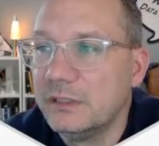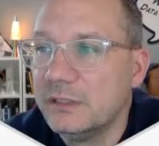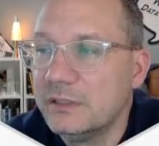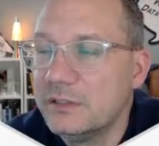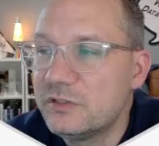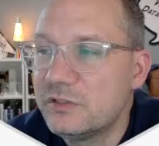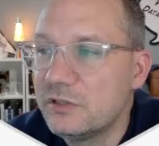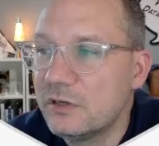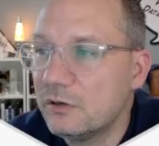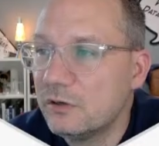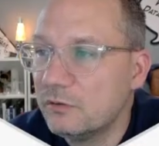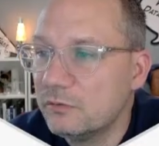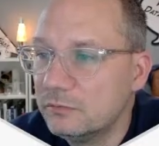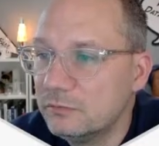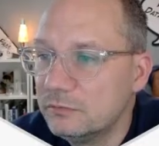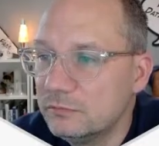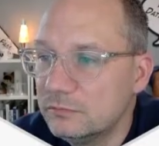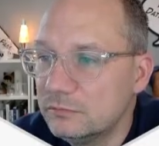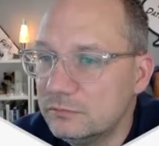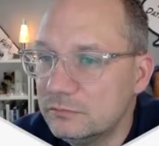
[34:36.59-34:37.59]
So
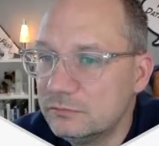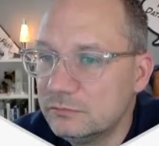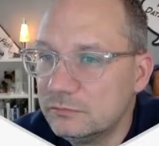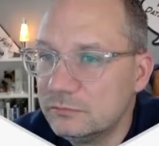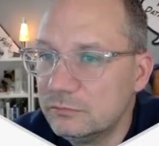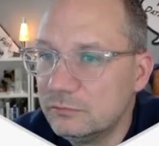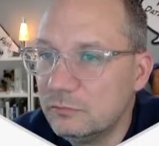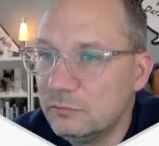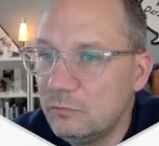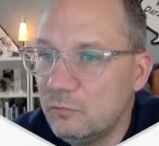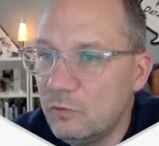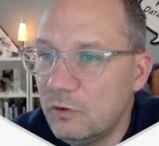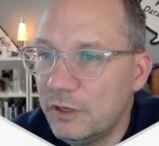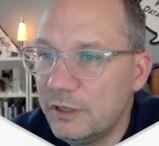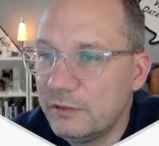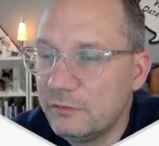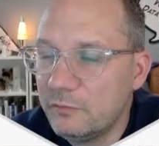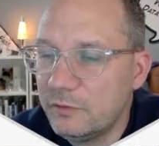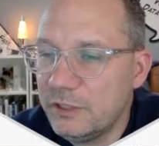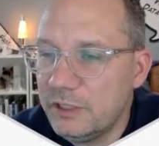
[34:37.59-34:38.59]

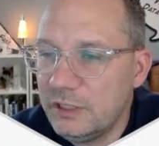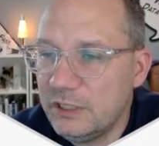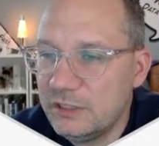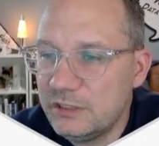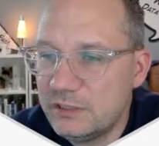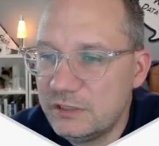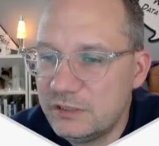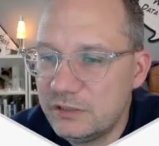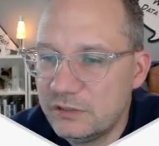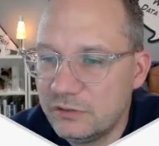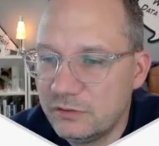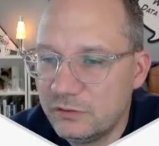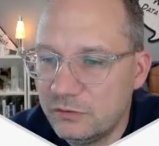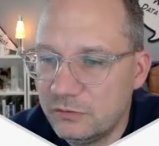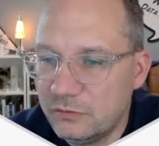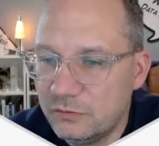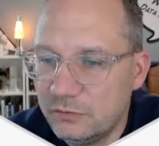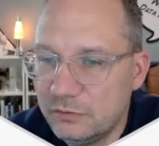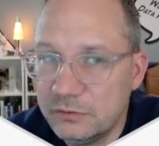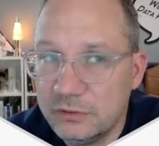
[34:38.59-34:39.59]
what we need to
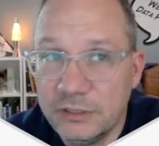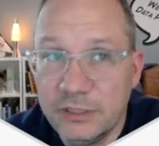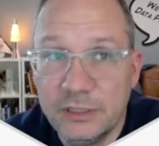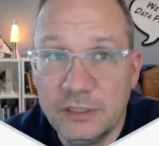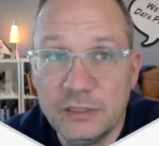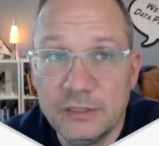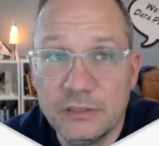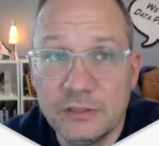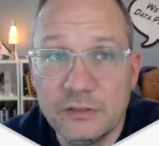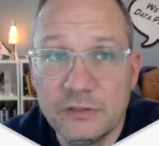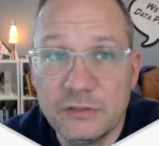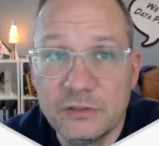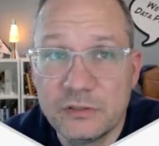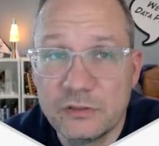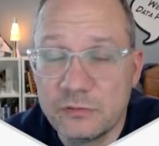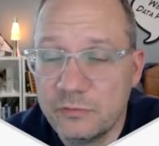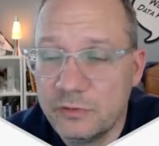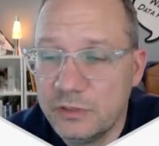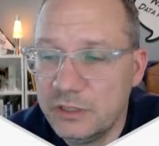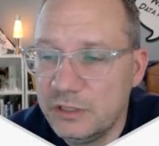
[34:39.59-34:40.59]
do is
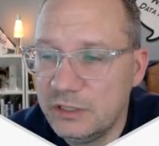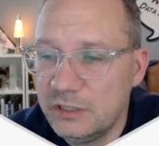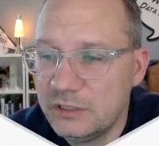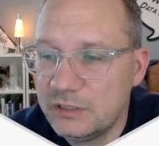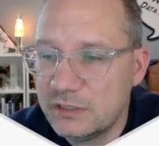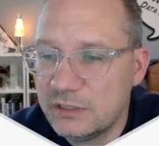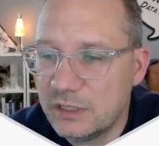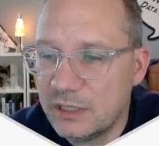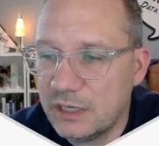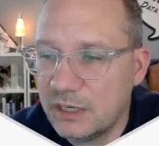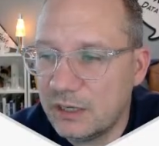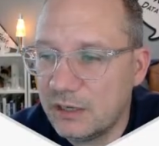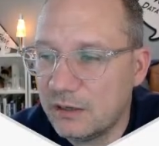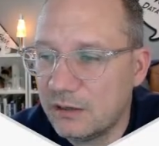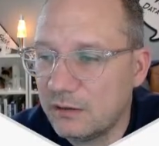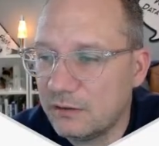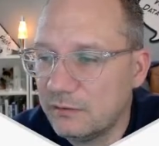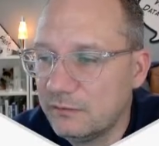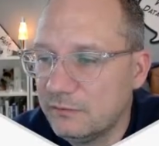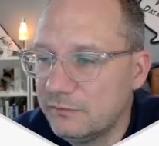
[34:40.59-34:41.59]
we need to
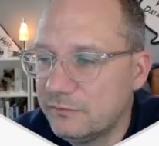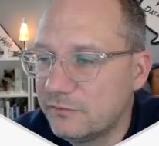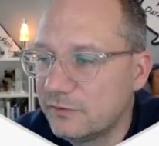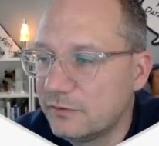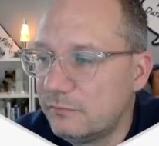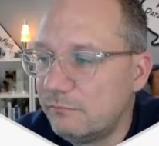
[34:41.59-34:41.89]
have